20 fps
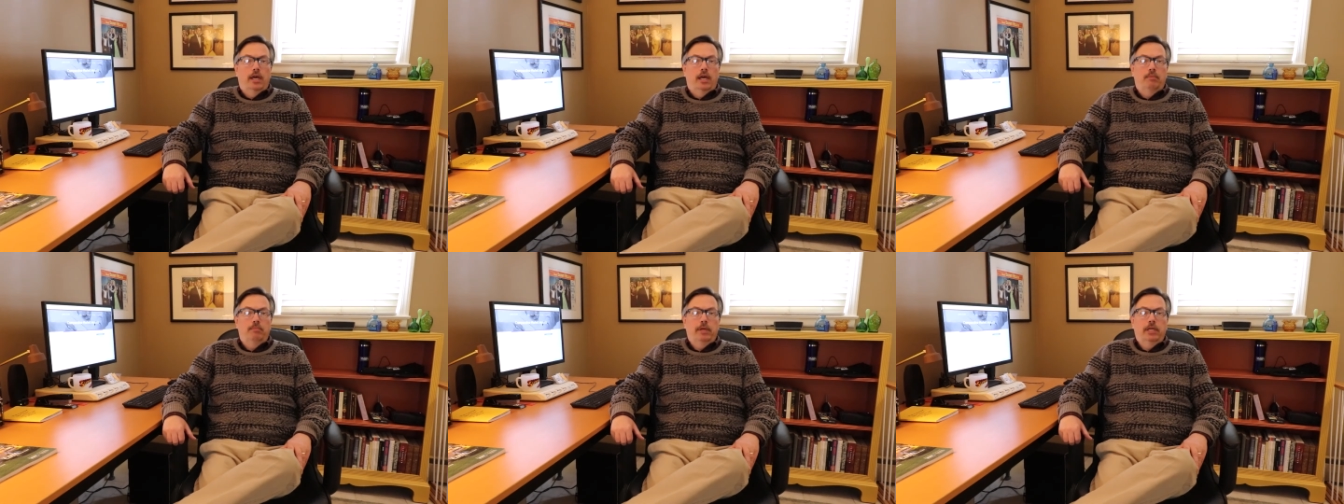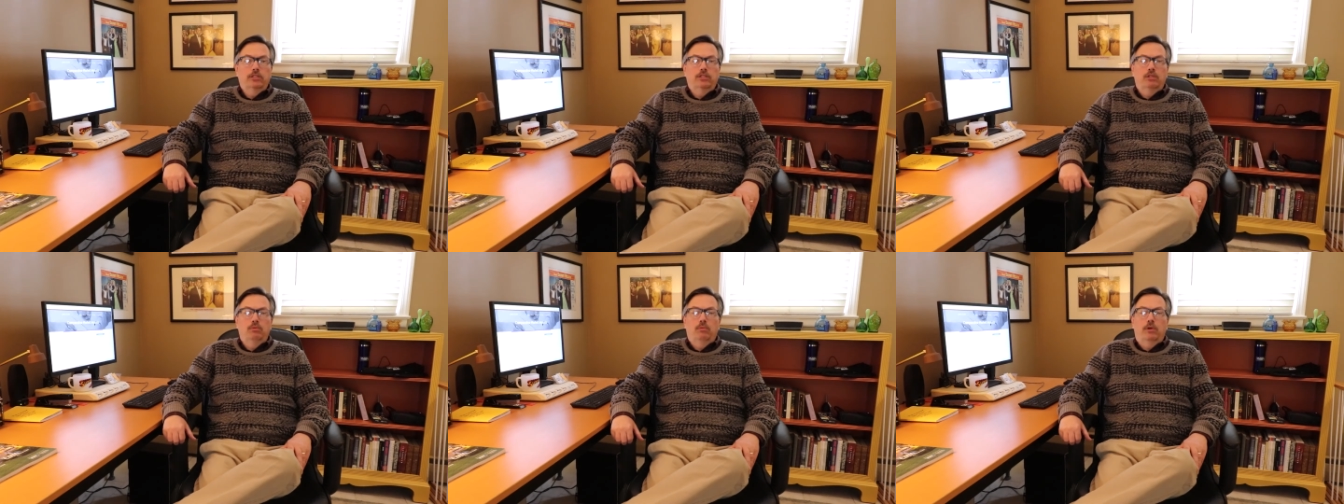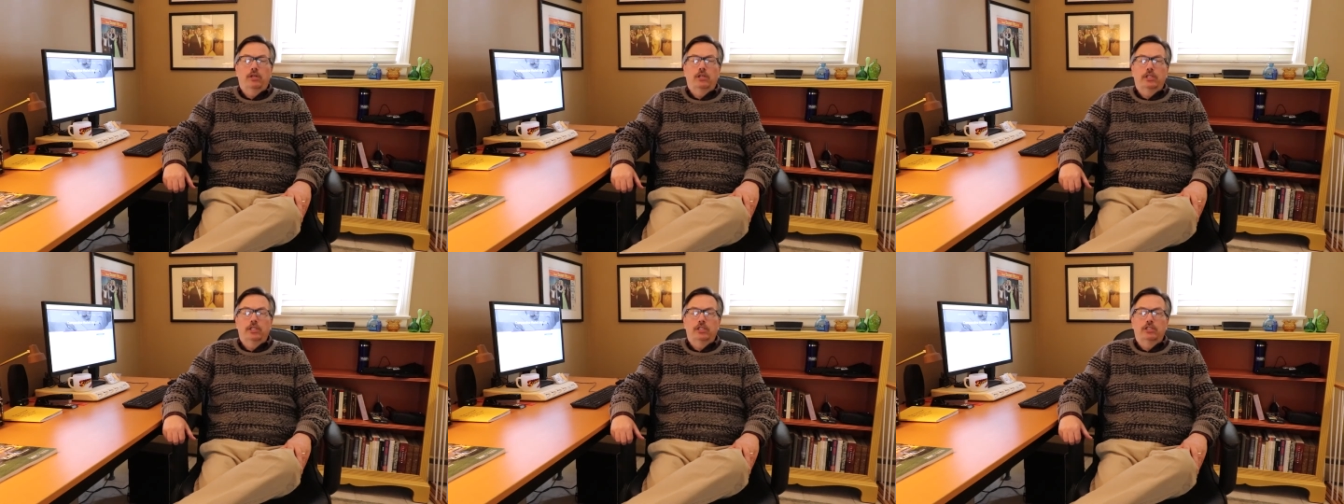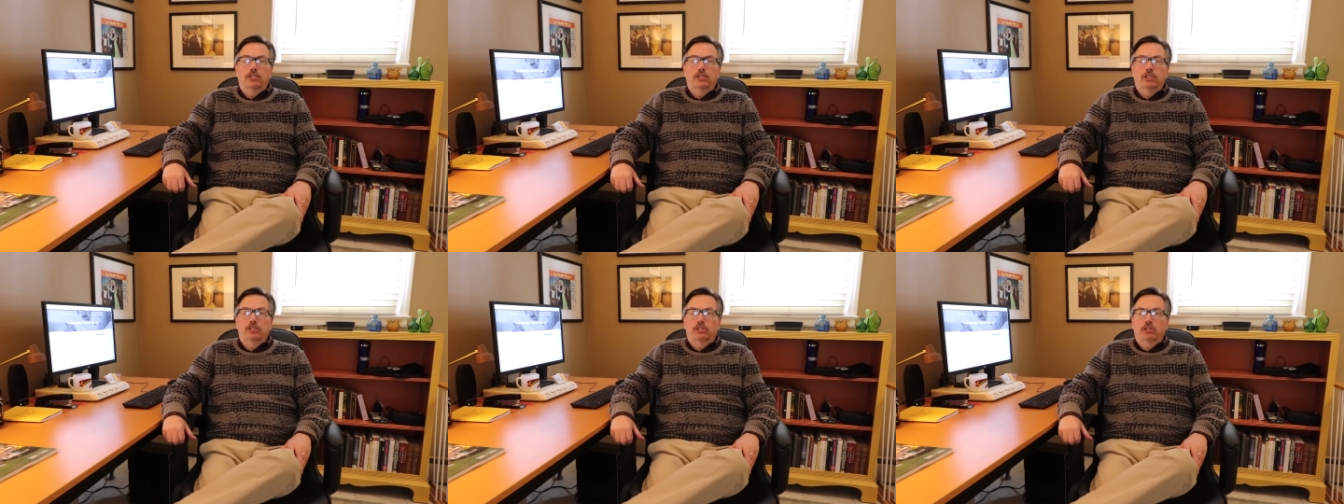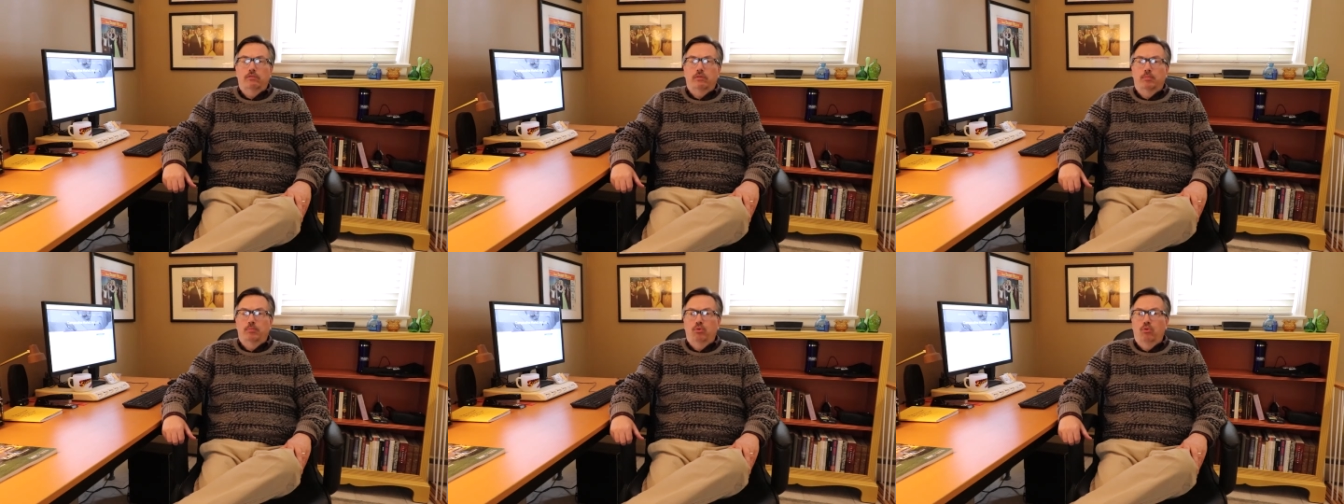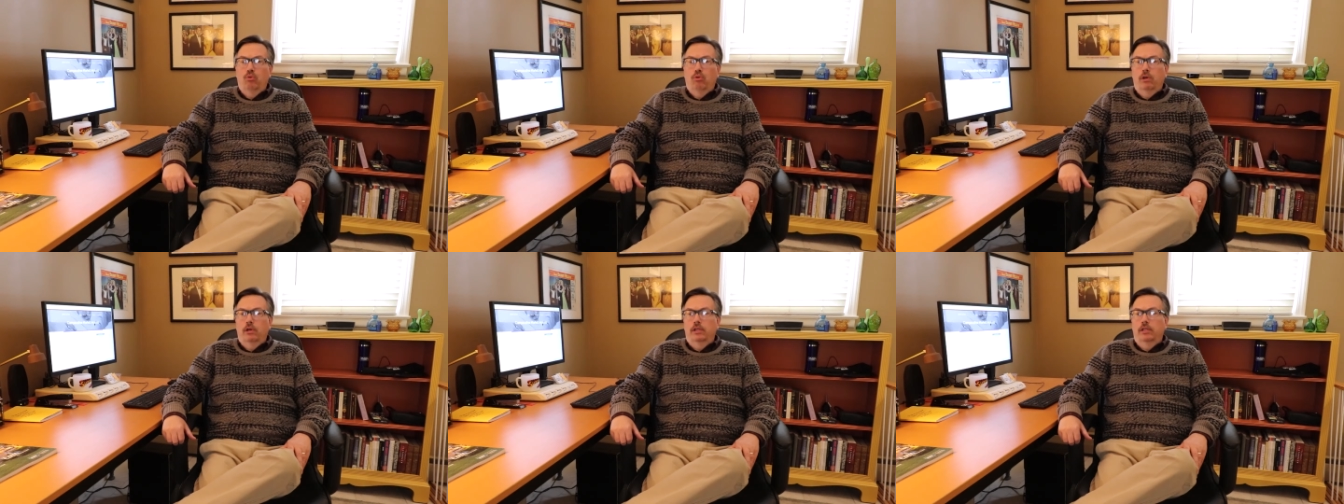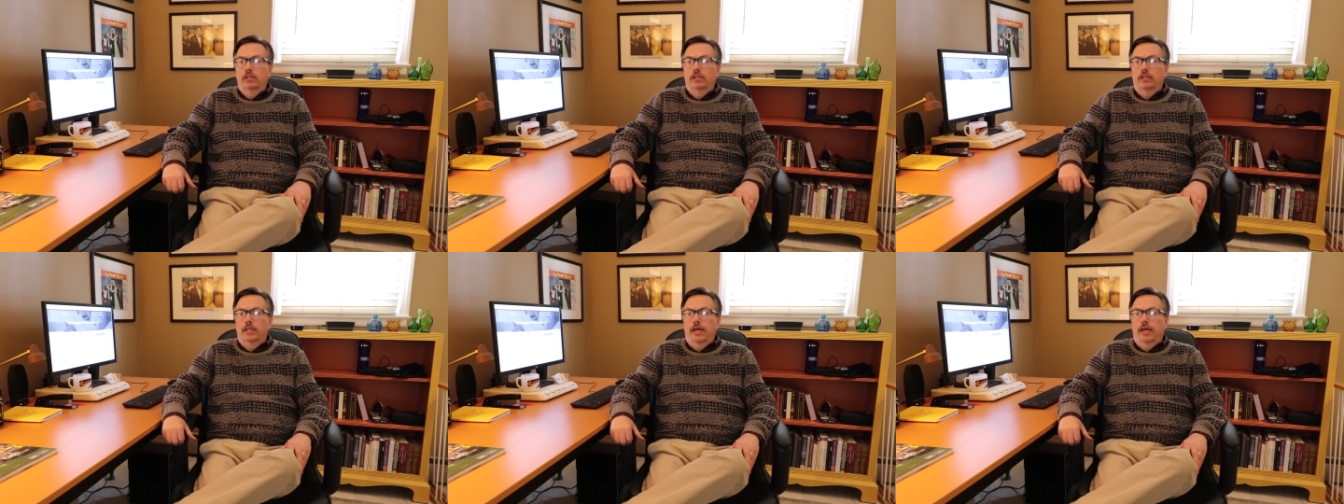And basically what it is, it's a
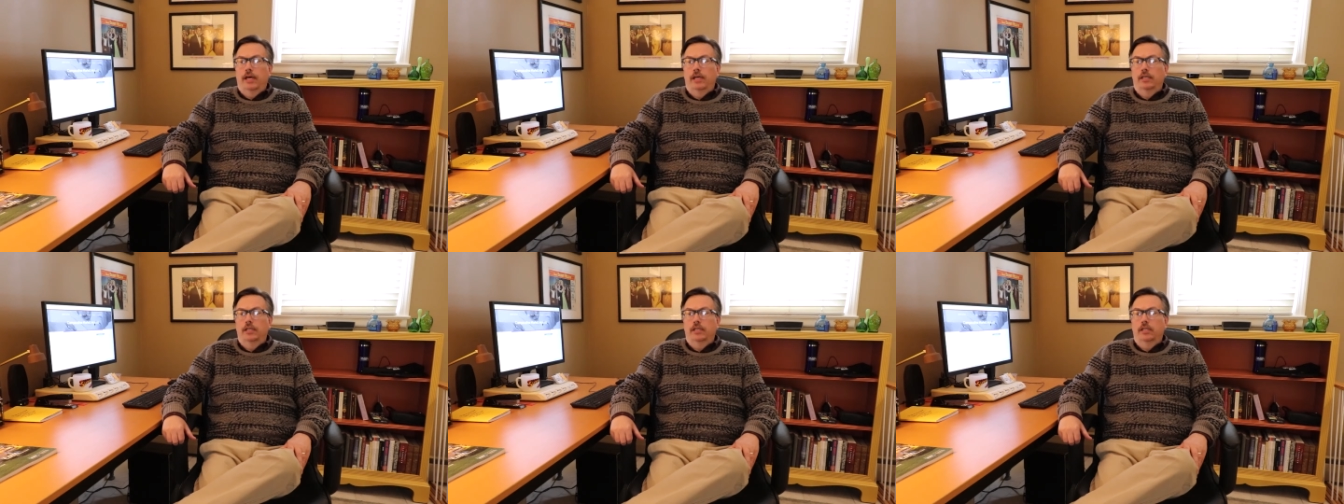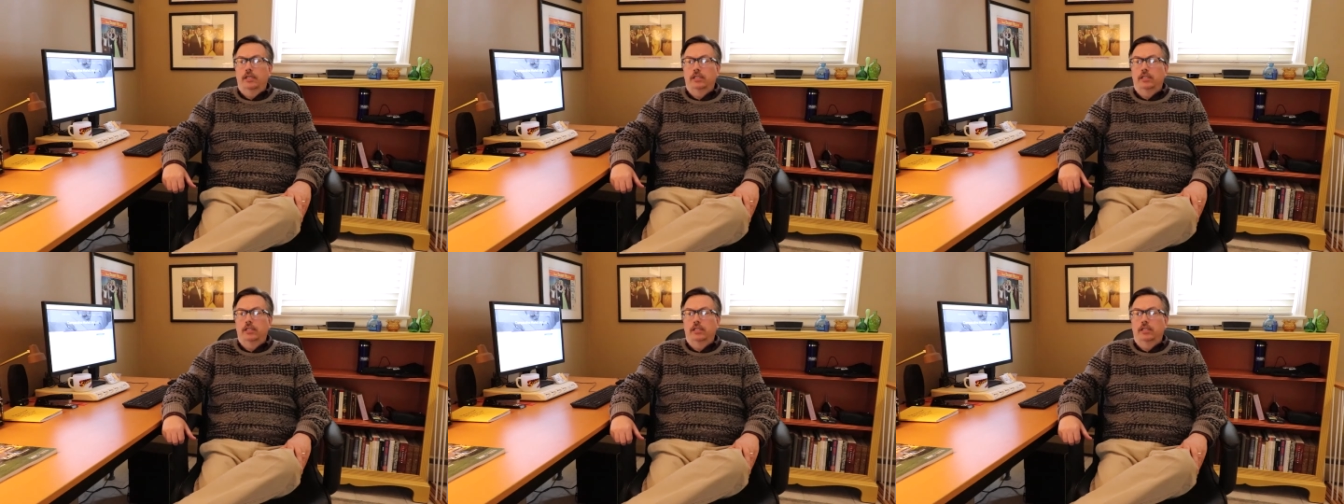report that